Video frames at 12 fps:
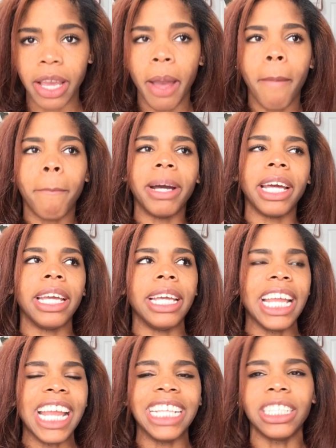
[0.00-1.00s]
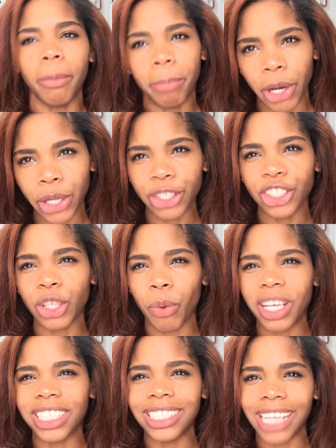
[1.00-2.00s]
But it's a butter, so
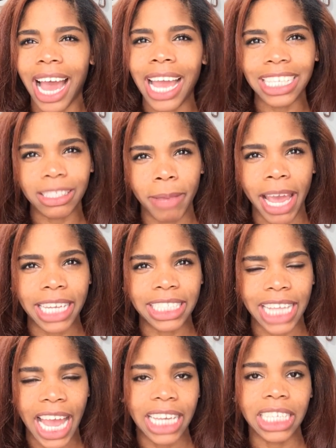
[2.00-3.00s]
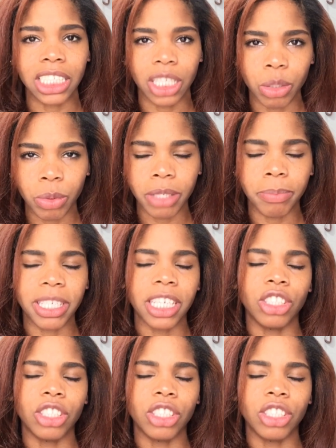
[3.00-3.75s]
it's not as bad as adding liquid because